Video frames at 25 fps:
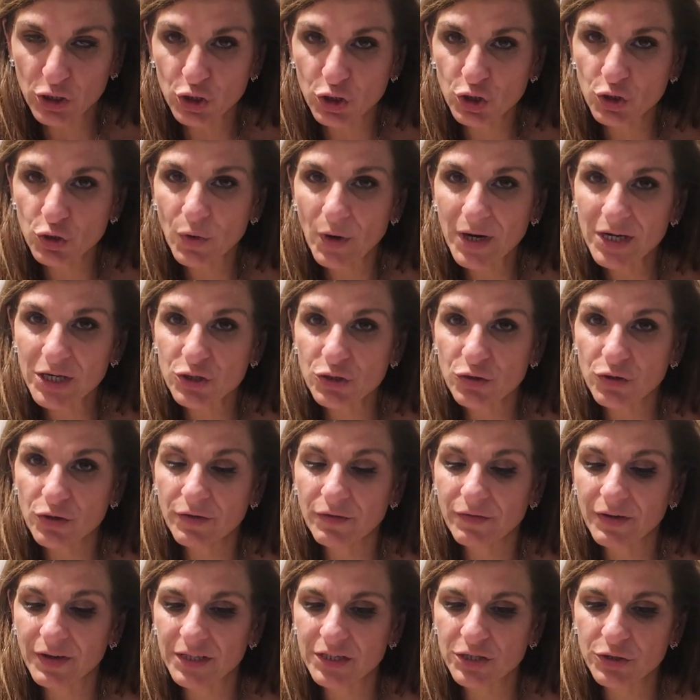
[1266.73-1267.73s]
do I do the
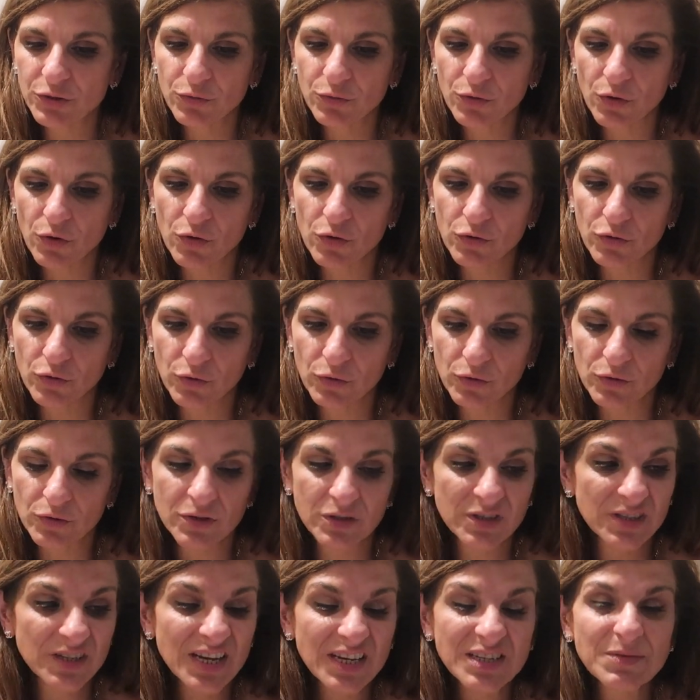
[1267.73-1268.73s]
video or not?
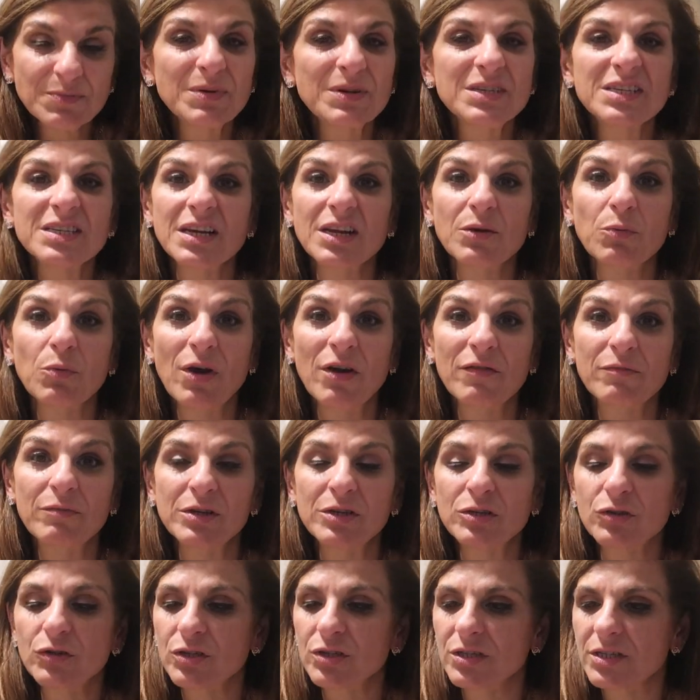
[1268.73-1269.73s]
So that's basically what I've been
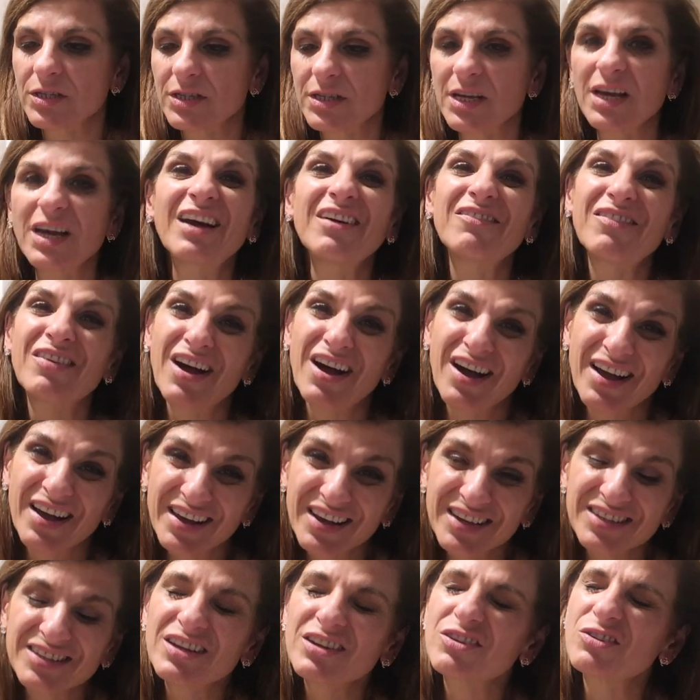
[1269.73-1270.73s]
doing today. I've
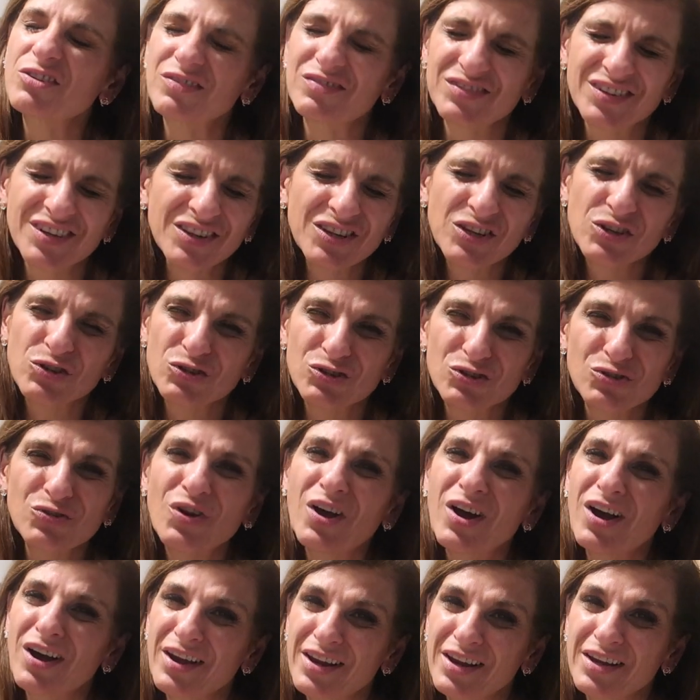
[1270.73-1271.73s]
ironed, you know, I've done the usual,
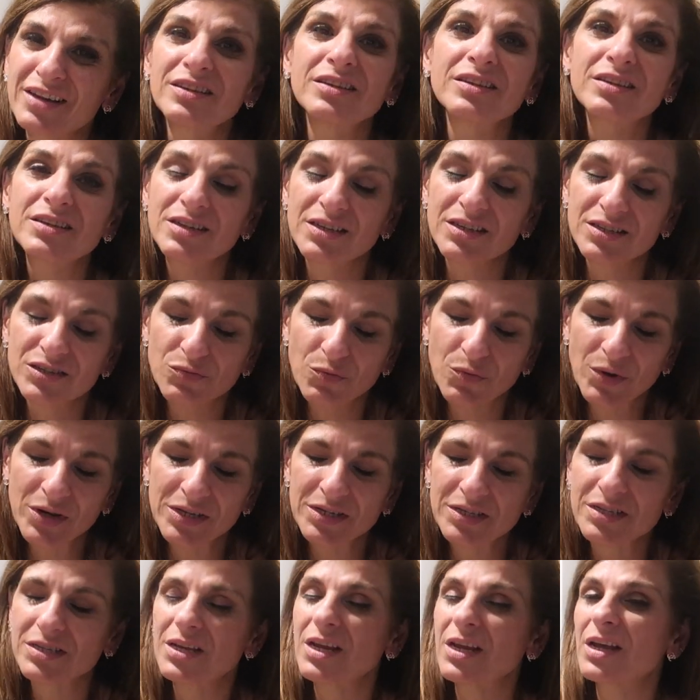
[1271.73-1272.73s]
ironed, it's
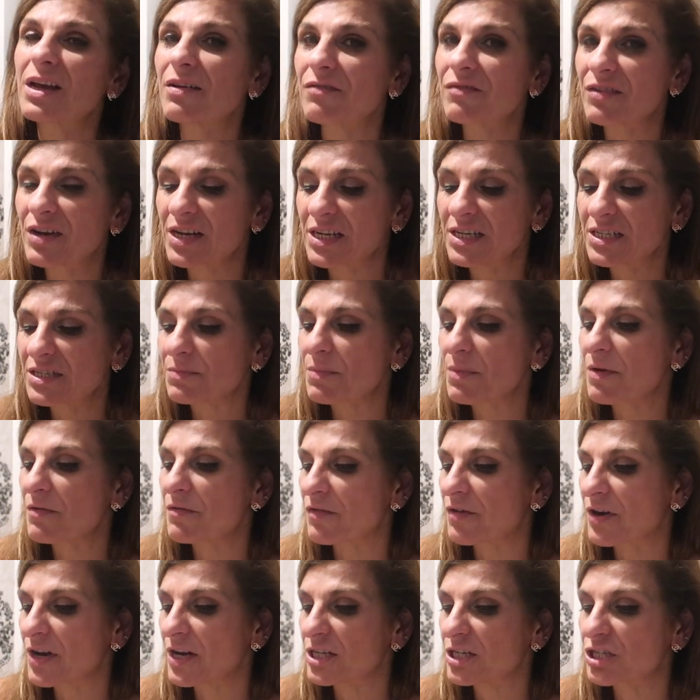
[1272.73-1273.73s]
Wednesday, I've cleaned my
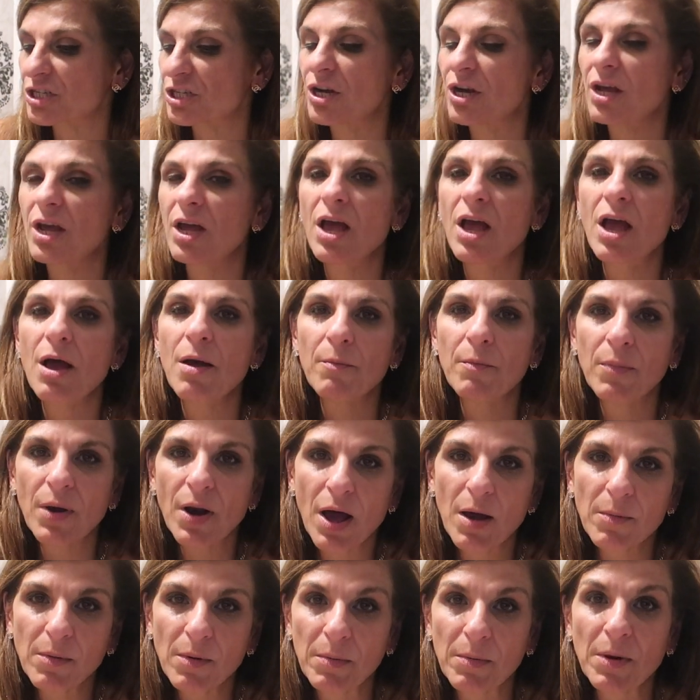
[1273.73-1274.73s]
fridge,
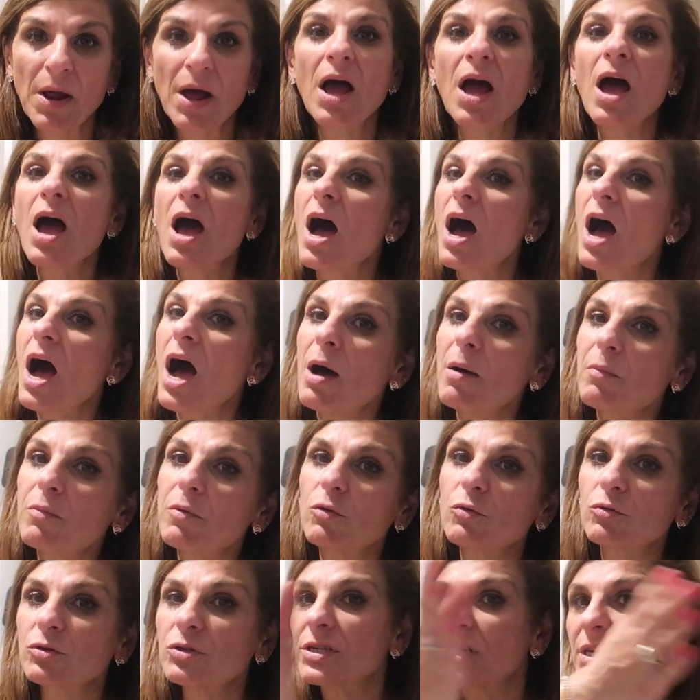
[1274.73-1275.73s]
blah blah blah.
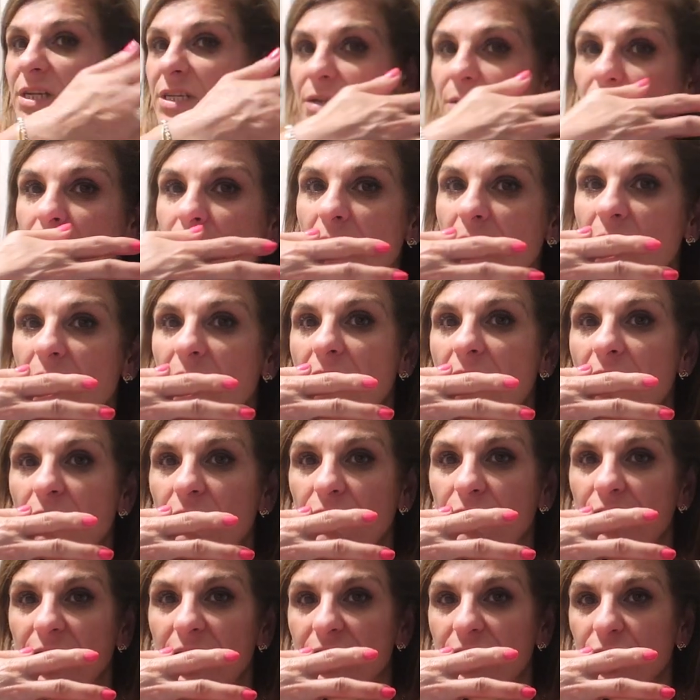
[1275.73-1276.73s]
Uploaded my
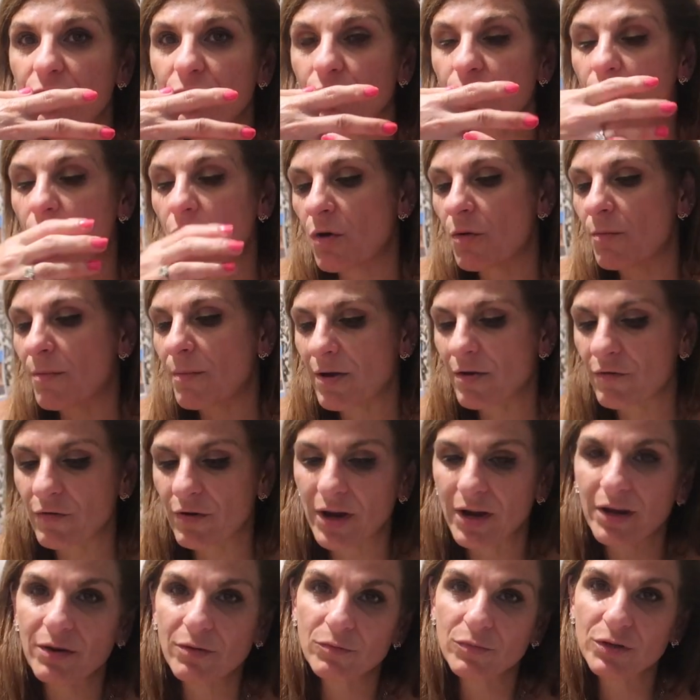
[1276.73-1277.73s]
video on my
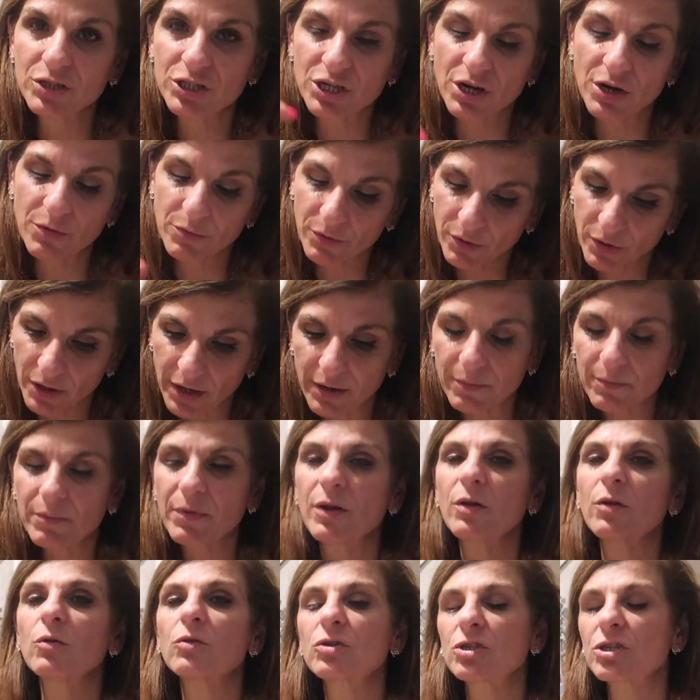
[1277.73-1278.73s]
ring, which I will link
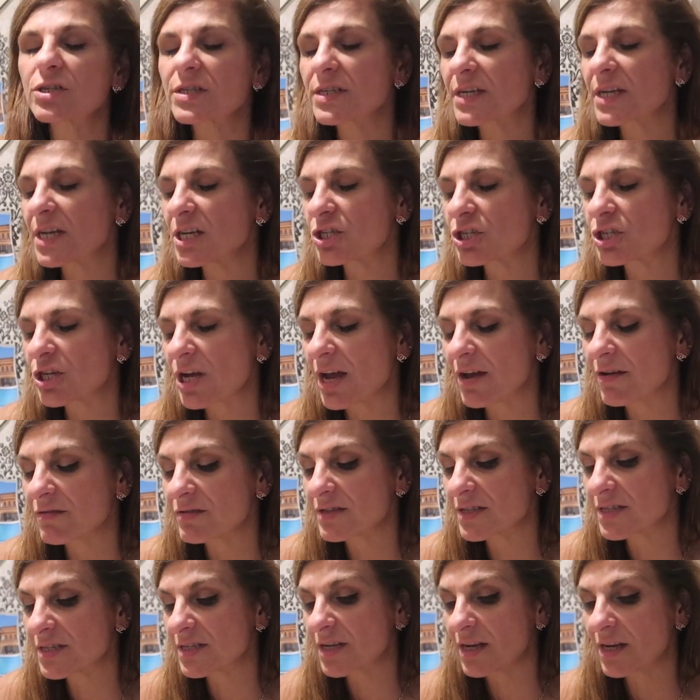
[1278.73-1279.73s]
below just in case you
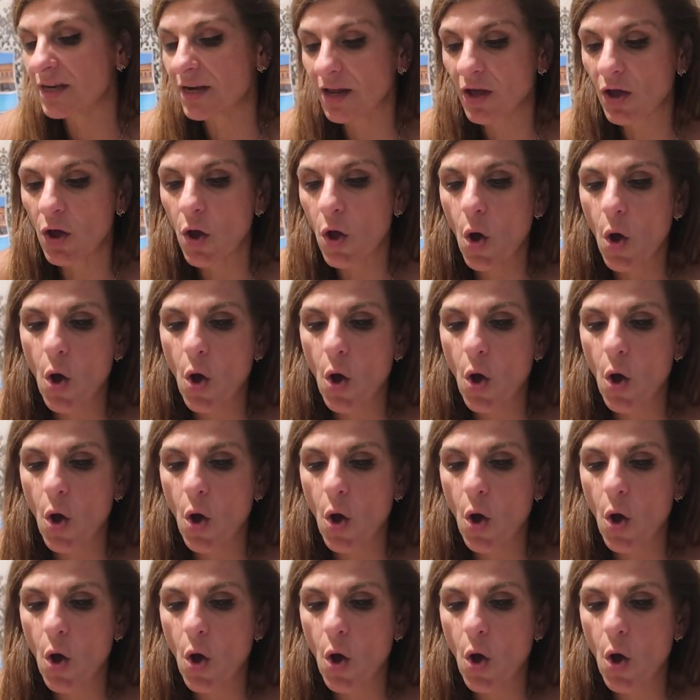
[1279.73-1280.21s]
haven't seen it.